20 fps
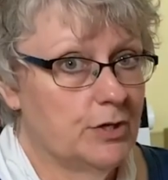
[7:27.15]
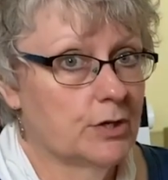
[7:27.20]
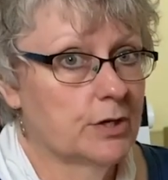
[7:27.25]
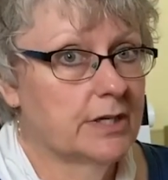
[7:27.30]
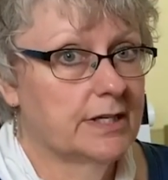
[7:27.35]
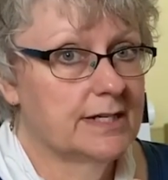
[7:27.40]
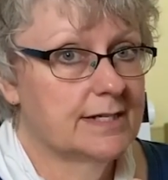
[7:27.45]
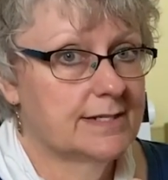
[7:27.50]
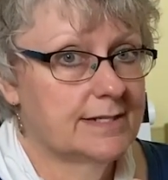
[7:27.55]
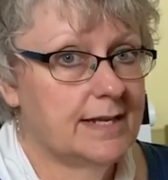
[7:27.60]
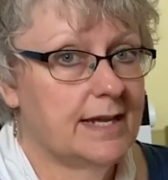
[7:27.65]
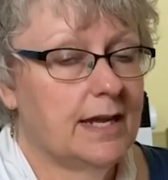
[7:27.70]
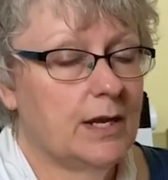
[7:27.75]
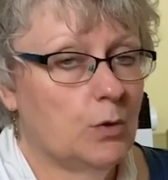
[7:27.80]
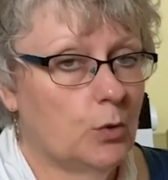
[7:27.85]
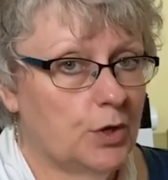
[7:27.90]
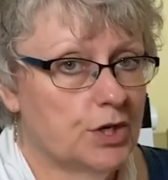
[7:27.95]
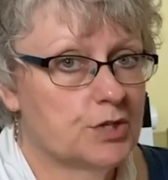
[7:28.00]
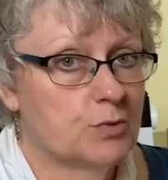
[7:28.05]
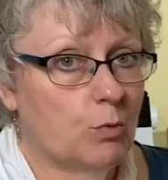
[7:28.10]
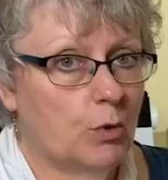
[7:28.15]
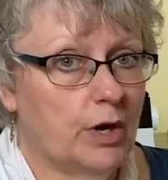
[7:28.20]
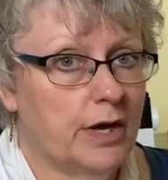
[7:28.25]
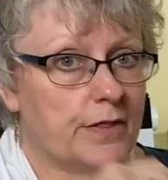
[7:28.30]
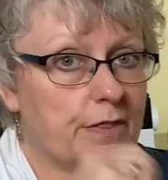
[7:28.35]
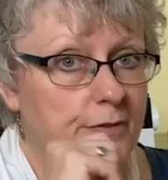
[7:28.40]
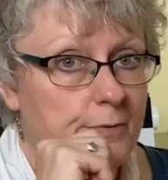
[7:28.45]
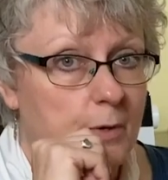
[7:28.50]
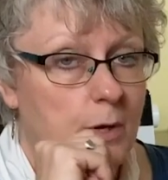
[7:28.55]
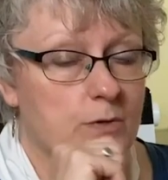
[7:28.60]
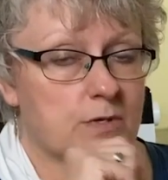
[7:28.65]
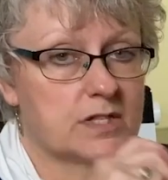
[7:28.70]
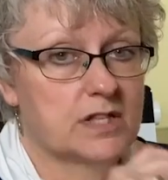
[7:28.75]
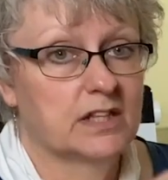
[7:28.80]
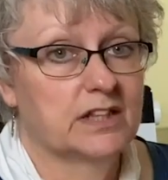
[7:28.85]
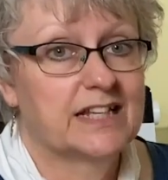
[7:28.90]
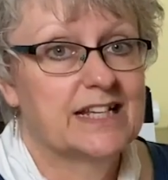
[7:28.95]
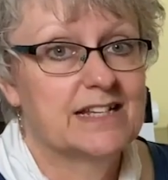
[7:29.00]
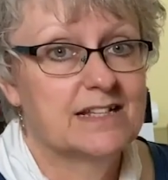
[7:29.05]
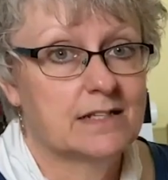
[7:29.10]
you're gonna see which one throws
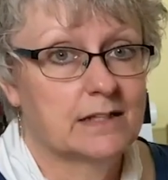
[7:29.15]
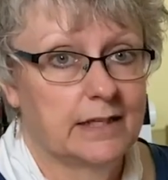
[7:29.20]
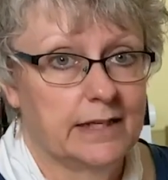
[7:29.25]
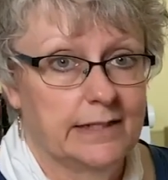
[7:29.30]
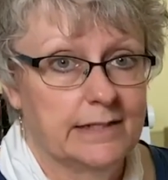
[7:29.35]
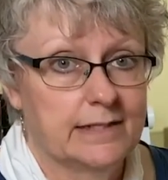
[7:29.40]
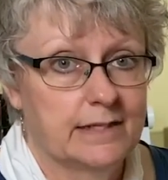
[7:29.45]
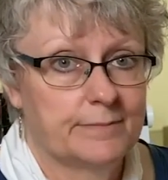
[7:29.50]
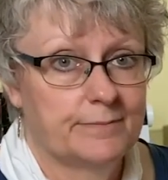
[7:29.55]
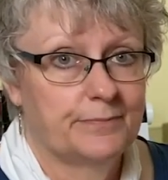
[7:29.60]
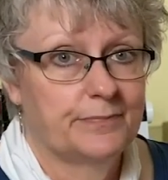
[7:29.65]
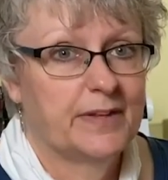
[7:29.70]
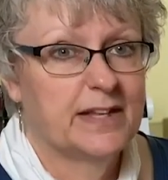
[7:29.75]
the least lint.